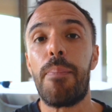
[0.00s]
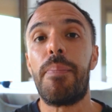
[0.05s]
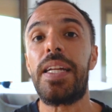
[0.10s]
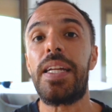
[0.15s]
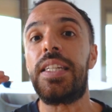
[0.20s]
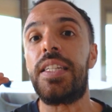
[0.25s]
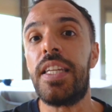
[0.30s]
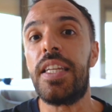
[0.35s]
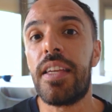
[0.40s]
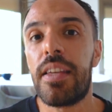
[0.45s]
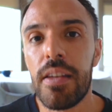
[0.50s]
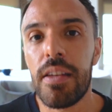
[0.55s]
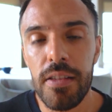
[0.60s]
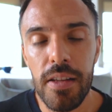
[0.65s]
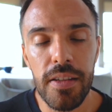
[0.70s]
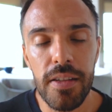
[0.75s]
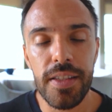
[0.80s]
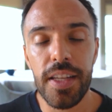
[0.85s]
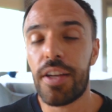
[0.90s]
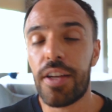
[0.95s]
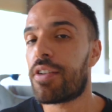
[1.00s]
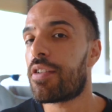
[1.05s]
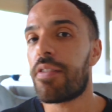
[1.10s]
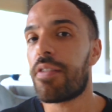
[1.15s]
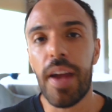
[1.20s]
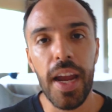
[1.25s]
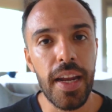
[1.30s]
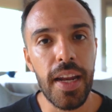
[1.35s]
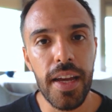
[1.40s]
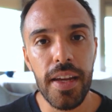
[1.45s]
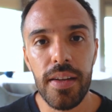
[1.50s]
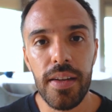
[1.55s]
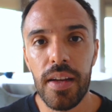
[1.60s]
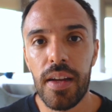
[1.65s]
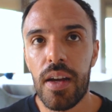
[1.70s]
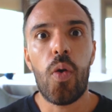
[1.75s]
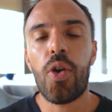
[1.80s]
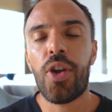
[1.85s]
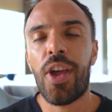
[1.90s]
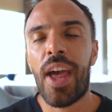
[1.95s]
meticulously curated,
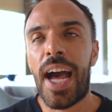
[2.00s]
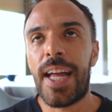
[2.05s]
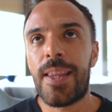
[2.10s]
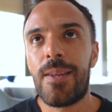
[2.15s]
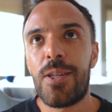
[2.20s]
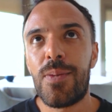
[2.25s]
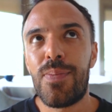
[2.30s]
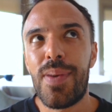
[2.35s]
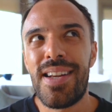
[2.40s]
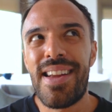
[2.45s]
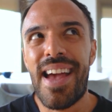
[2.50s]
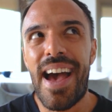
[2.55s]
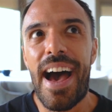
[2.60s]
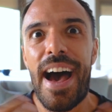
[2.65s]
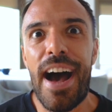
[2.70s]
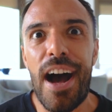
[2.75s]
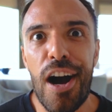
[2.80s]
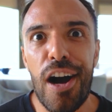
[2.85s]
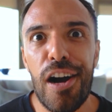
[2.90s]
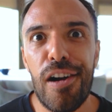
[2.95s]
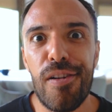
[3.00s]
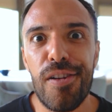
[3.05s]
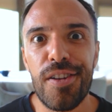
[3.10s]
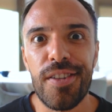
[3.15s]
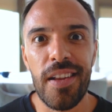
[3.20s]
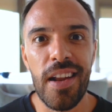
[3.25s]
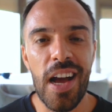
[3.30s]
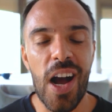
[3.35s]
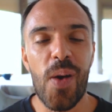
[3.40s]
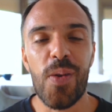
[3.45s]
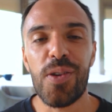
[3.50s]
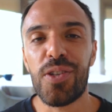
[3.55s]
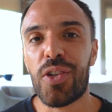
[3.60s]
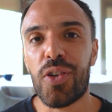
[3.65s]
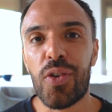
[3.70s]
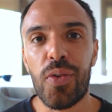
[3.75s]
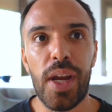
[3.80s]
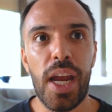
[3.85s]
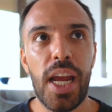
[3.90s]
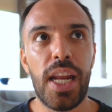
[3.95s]
or you had to spend hours and hours
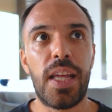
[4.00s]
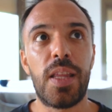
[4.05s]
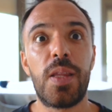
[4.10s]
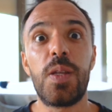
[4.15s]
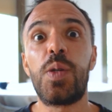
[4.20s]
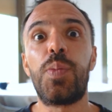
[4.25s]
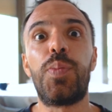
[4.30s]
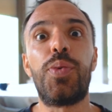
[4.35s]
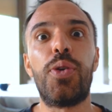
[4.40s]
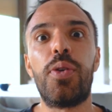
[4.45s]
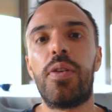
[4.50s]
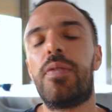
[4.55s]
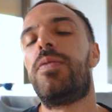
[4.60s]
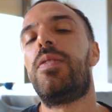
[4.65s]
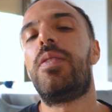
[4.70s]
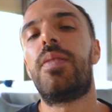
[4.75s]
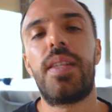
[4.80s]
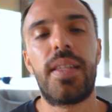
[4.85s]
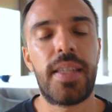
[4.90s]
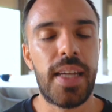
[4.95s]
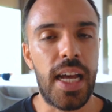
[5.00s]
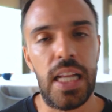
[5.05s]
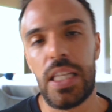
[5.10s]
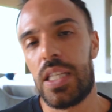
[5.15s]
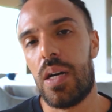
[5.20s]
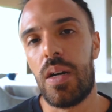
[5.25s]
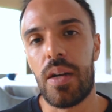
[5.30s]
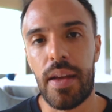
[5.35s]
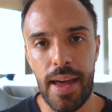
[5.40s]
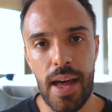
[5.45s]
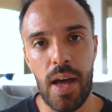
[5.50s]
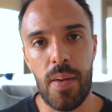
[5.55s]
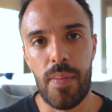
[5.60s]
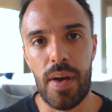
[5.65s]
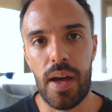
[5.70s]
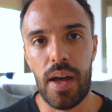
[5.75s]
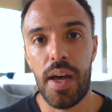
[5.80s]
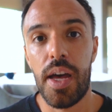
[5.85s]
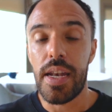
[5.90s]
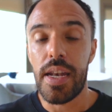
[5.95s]
creating these beautiful designs on
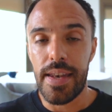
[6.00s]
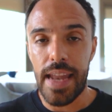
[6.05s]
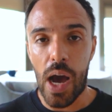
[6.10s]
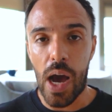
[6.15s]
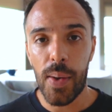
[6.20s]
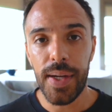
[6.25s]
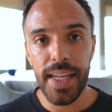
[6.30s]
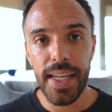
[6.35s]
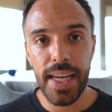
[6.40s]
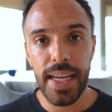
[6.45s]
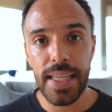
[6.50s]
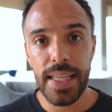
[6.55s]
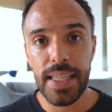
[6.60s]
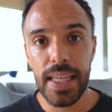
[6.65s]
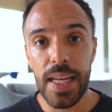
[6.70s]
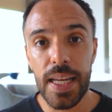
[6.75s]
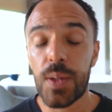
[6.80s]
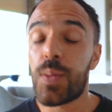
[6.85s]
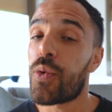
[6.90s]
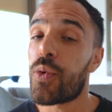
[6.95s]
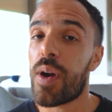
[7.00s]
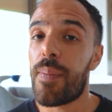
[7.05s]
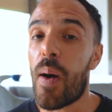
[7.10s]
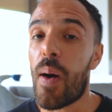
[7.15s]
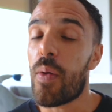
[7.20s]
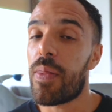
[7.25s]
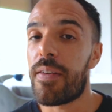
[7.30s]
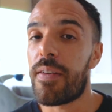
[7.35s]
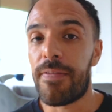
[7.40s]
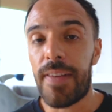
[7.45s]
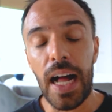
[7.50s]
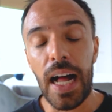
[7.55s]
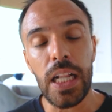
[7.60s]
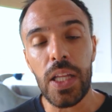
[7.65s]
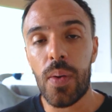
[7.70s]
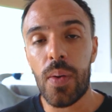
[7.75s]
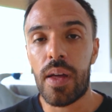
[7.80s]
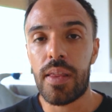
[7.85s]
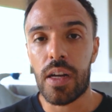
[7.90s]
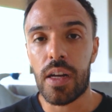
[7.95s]
Canva. Nowadays, it's more about the
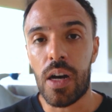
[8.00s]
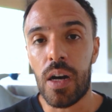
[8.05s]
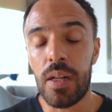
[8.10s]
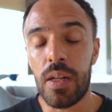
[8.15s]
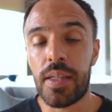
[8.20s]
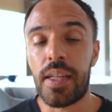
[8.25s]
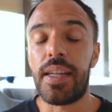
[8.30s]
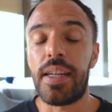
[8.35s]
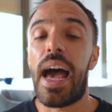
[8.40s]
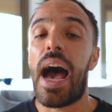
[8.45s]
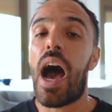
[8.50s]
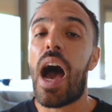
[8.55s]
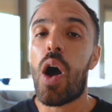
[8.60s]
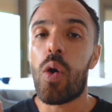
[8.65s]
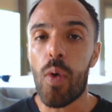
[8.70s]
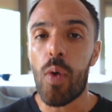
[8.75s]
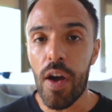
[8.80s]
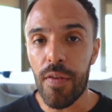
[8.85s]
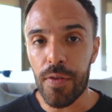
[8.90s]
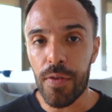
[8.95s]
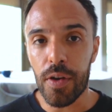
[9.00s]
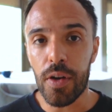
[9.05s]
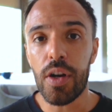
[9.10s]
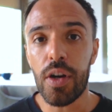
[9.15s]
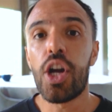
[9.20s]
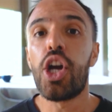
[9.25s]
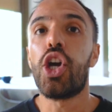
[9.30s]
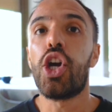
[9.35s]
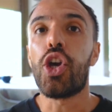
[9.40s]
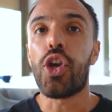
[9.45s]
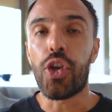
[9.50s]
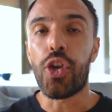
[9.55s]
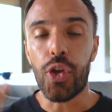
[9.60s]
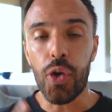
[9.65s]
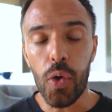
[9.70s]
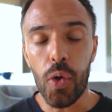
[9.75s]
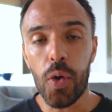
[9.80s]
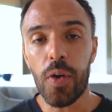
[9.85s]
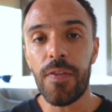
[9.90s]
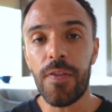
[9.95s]
value and the content. However,
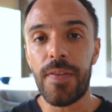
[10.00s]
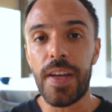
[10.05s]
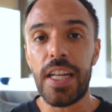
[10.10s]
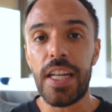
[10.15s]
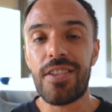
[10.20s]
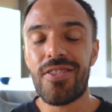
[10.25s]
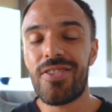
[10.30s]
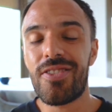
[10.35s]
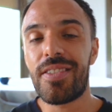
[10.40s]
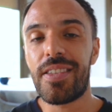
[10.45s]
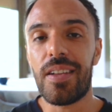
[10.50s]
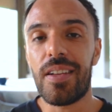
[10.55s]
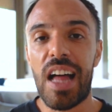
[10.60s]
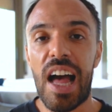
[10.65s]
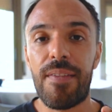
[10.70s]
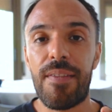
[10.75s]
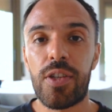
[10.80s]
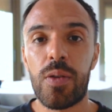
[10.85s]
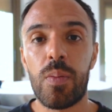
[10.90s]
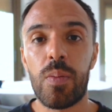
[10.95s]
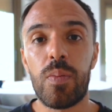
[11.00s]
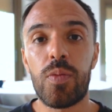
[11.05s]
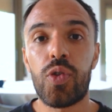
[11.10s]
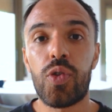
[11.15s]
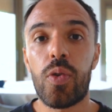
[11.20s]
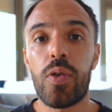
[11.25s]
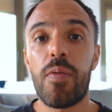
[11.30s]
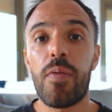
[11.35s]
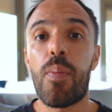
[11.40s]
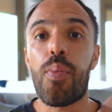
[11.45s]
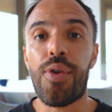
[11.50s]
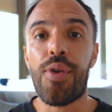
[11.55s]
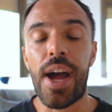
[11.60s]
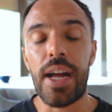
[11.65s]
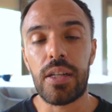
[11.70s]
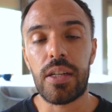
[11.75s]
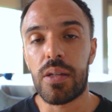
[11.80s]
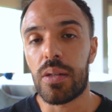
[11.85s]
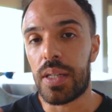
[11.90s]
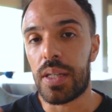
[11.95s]
your feed should still have some sort of
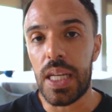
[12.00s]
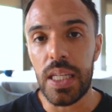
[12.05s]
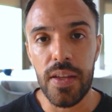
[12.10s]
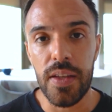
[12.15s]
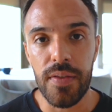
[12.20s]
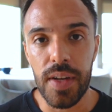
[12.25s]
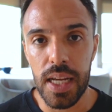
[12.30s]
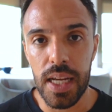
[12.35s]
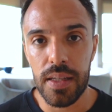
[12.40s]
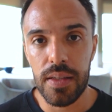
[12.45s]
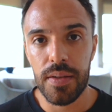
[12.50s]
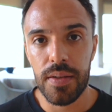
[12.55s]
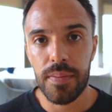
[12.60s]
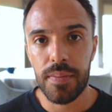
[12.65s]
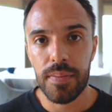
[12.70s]
brand cohesiveness.